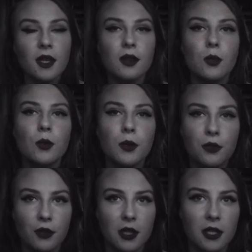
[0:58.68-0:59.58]
we were
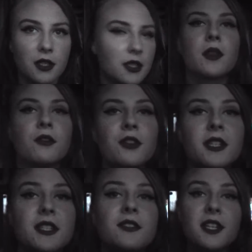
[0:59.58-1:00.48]
followed. For
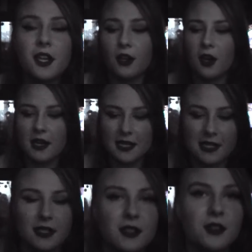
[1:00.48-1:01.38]
this video, I needed to